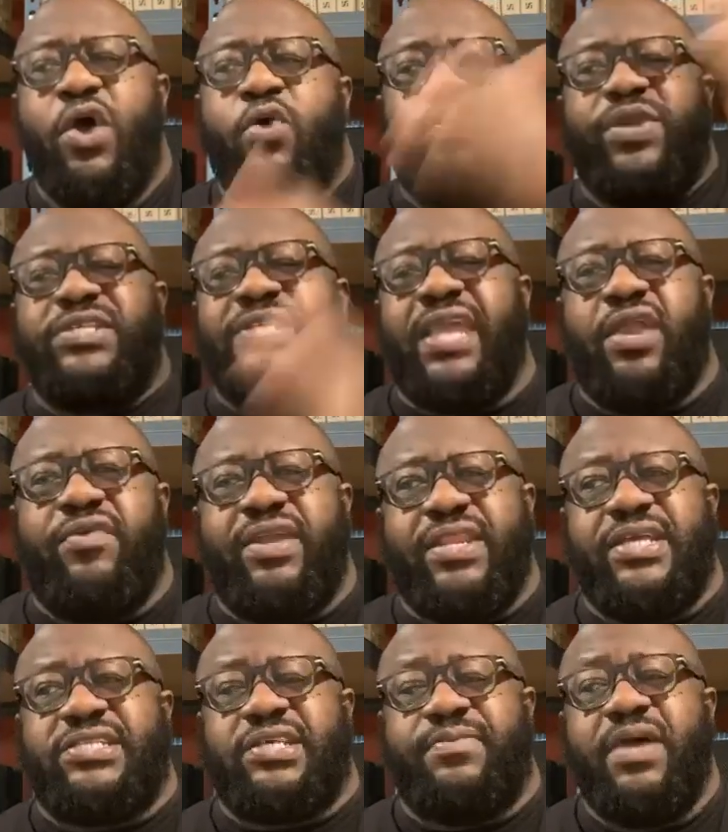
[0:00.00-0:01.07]
What is
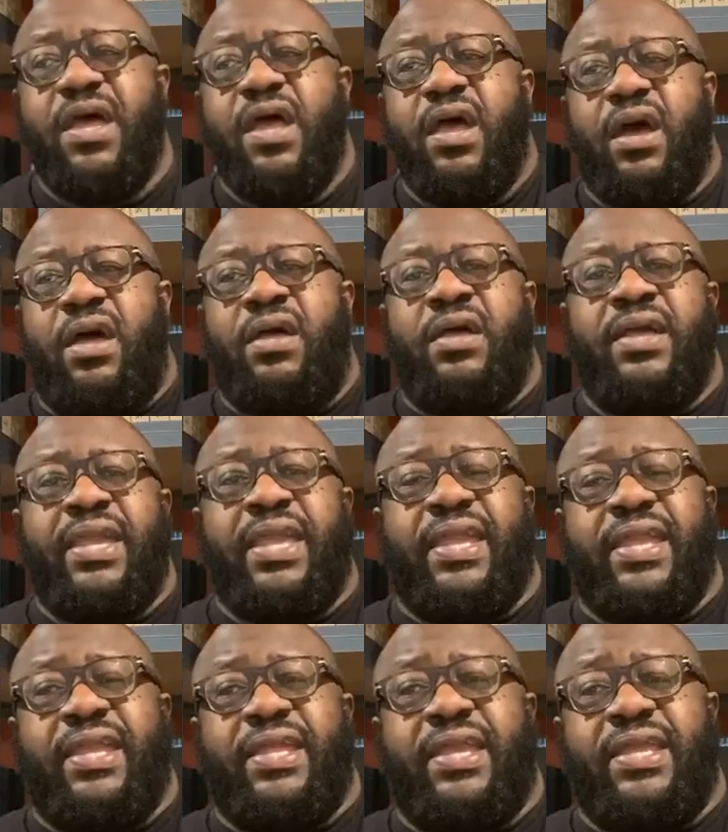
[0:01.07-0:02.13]
Arianism?
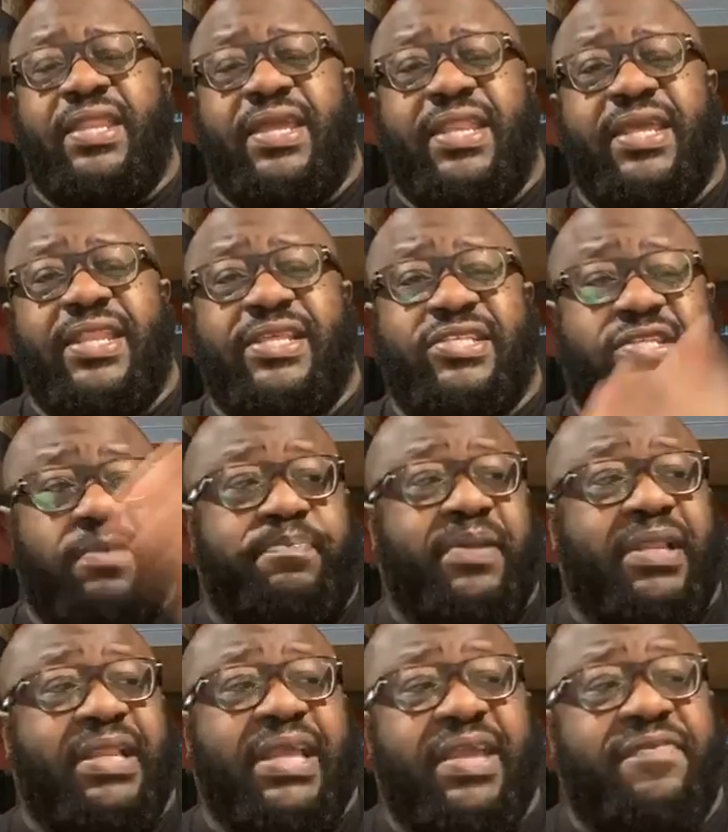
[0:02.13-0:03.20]
It is the
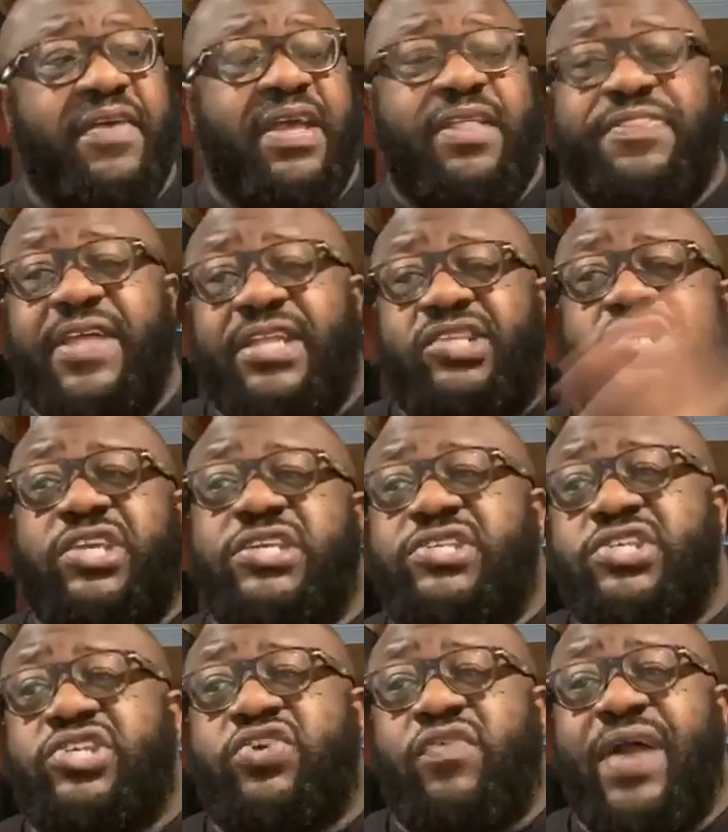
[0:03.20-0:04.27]
belief that
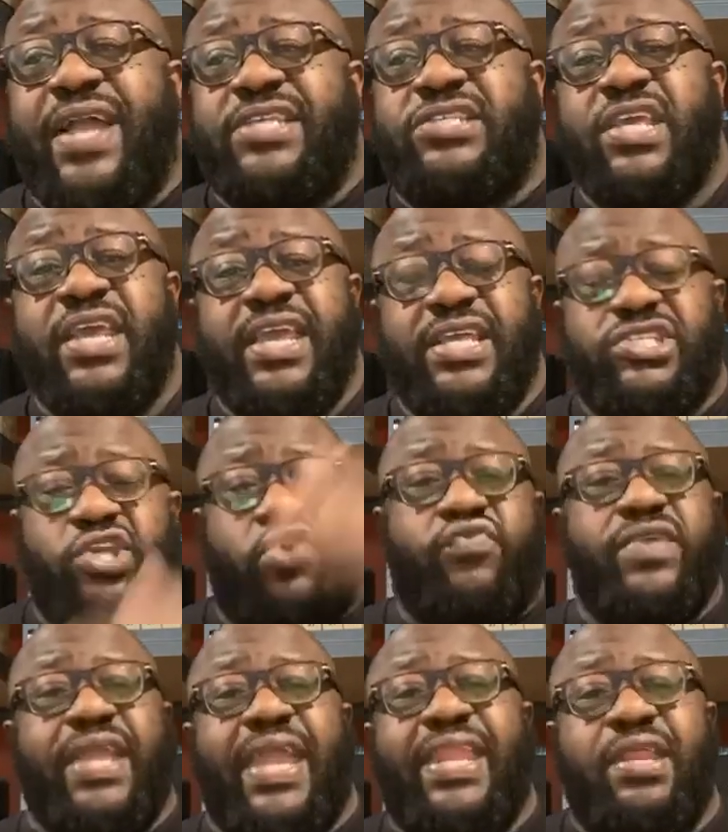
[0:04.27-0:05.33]
Jesus Christ is a
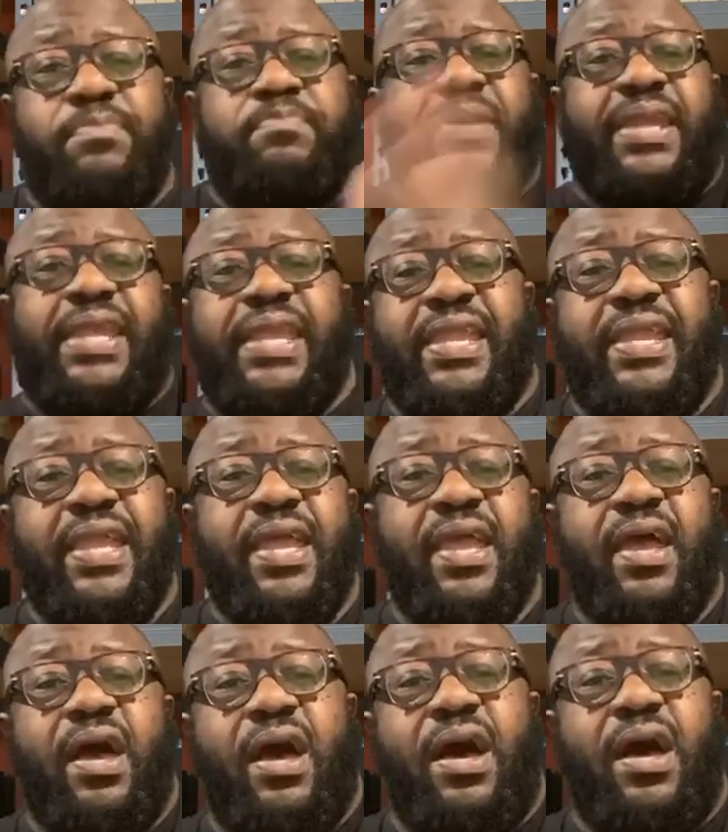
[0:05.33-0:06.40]
created being,
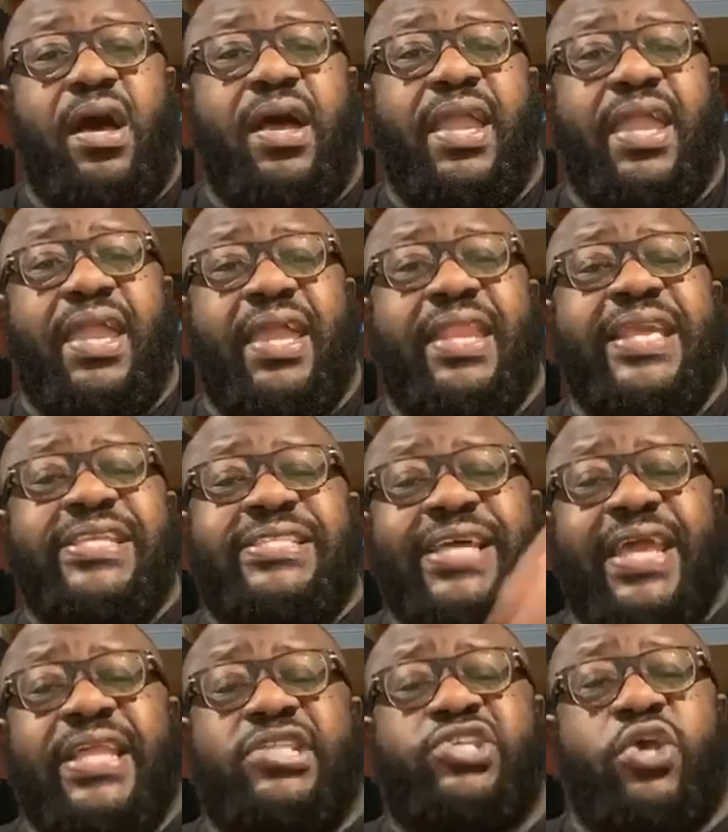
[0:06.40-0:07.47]
and he's
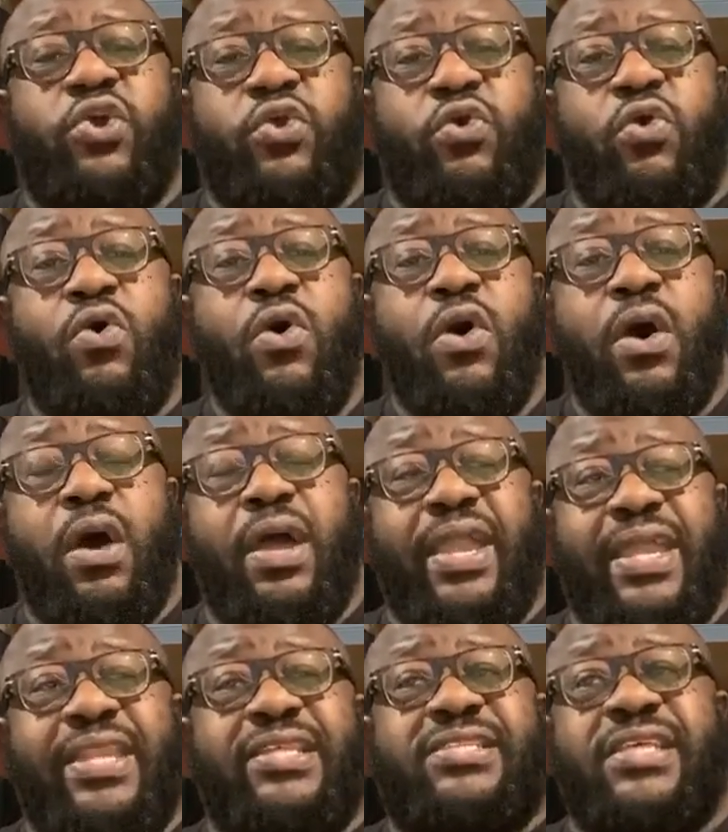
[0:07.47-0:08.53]
not eternal
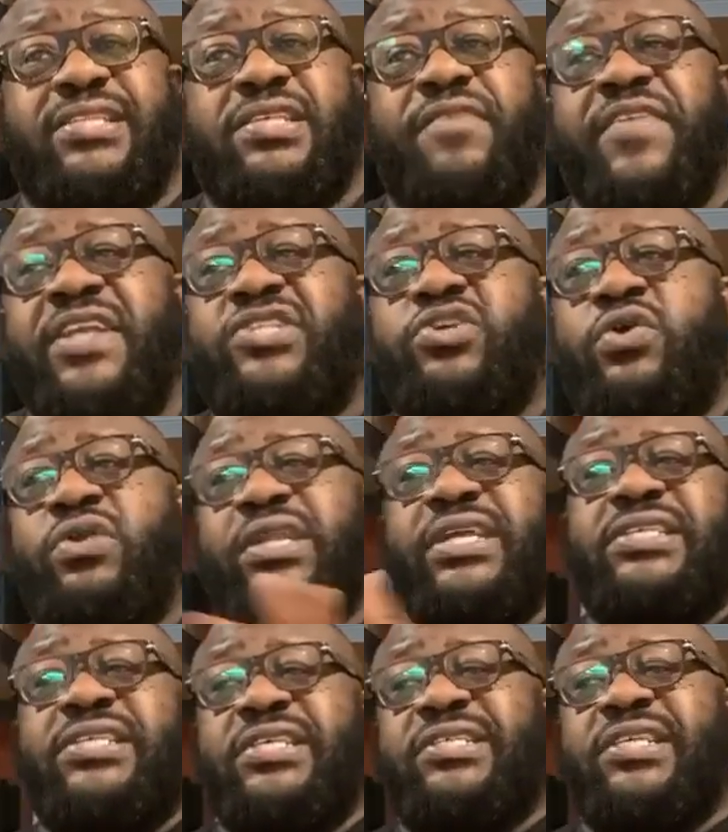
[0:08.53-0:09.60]
in the sense of eternal
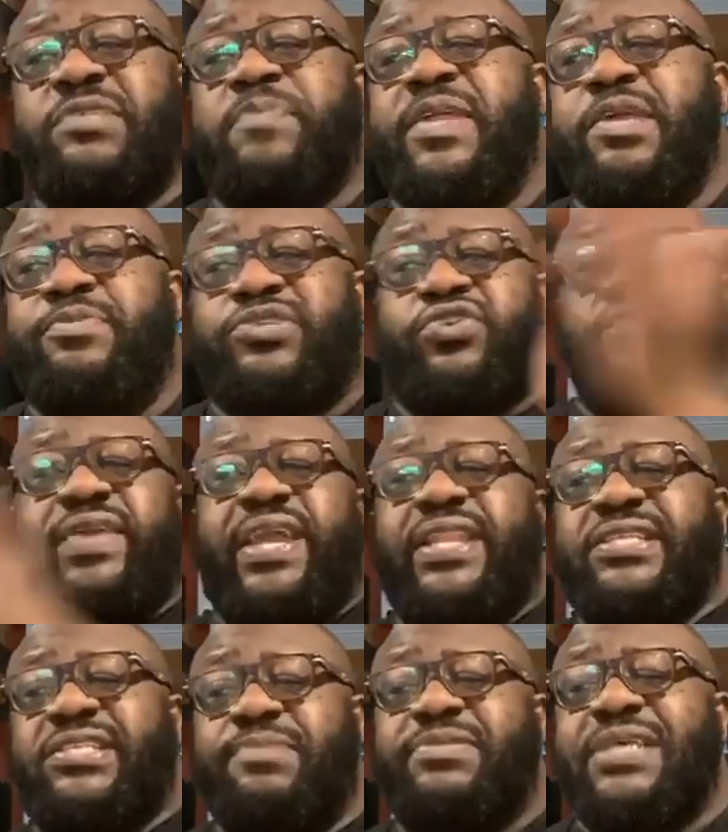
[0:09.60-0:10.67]
existence, but he was
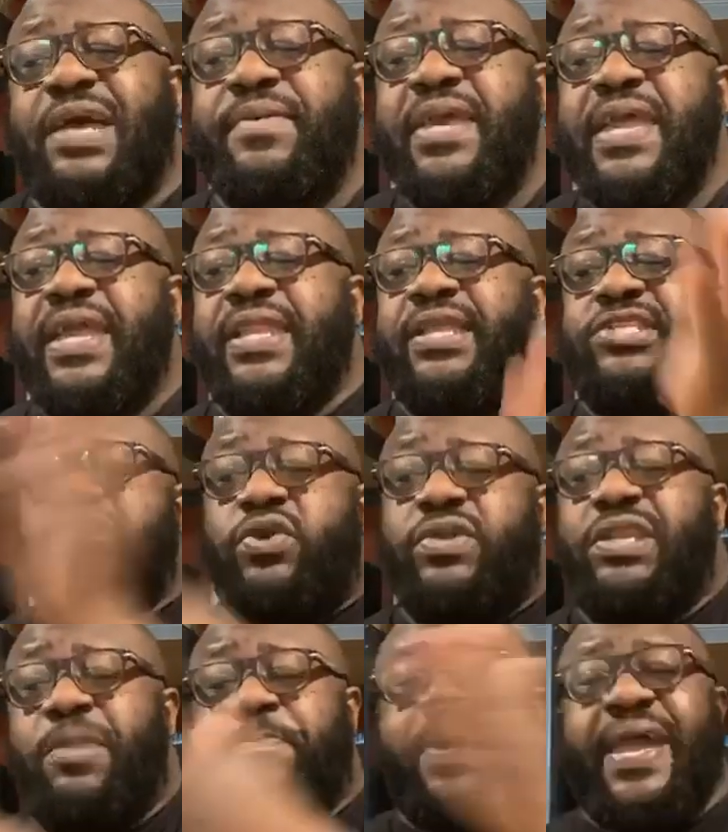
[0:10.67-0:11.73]
created sometime in
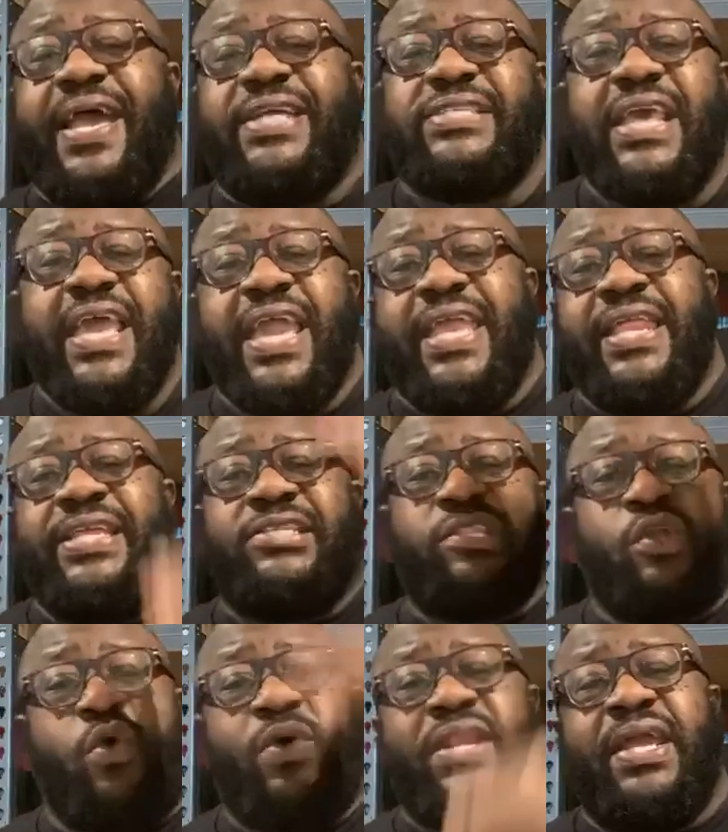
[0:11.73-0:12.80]
eternity past, and he's
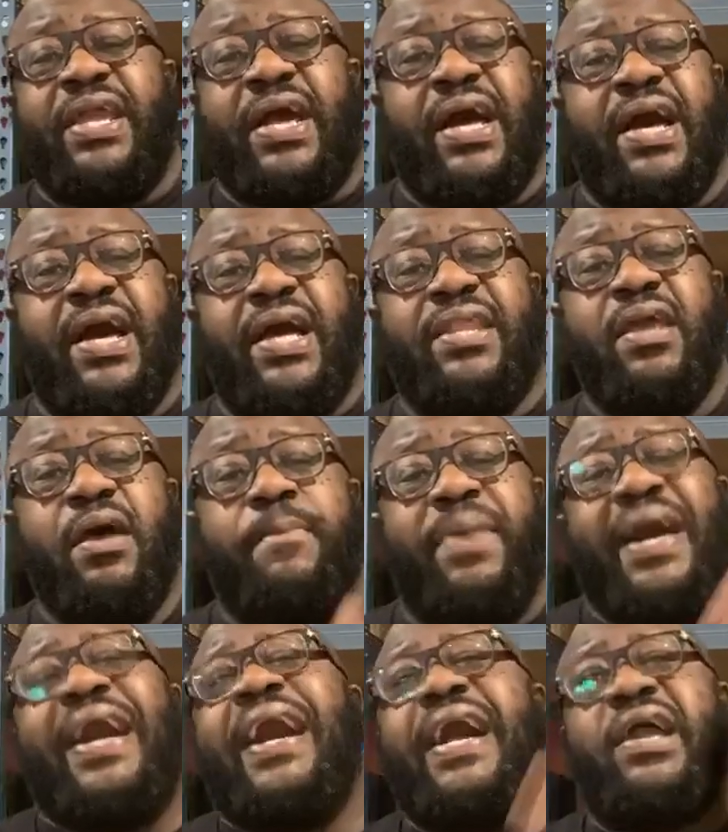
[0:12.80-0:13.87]
lower than God,
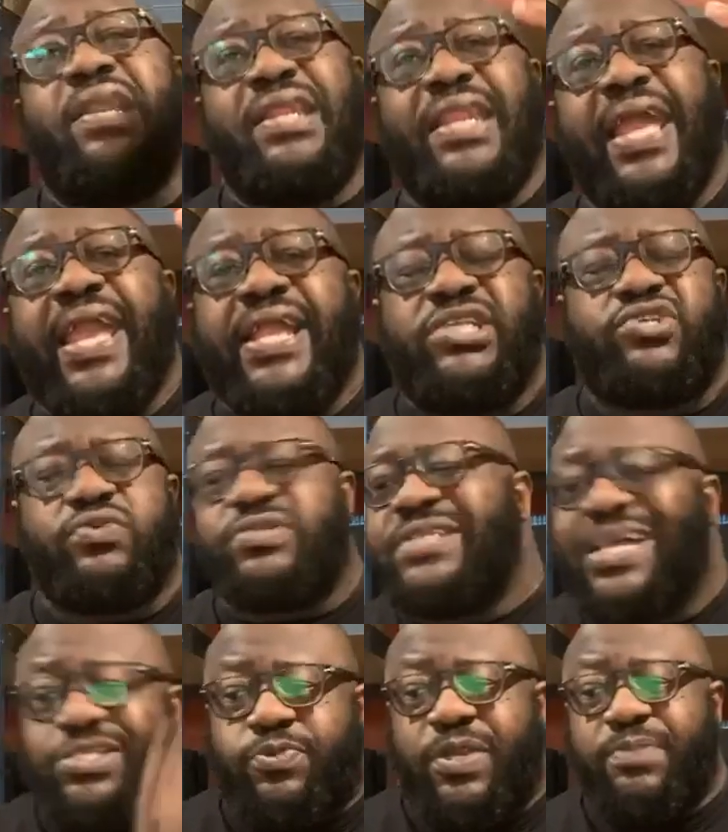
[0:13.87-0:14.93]
but higher than angels.
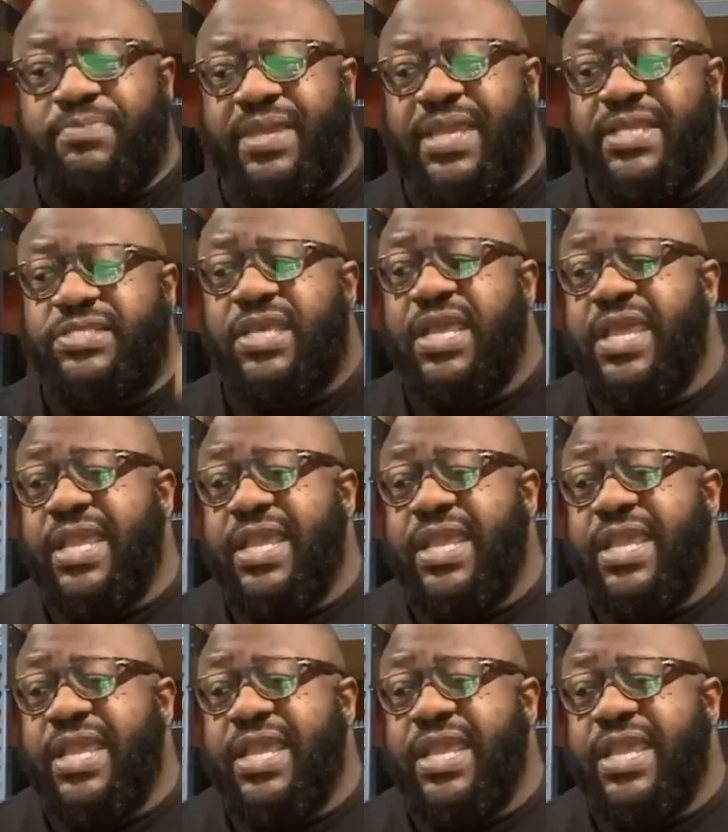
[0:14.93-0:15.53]
That's what it means.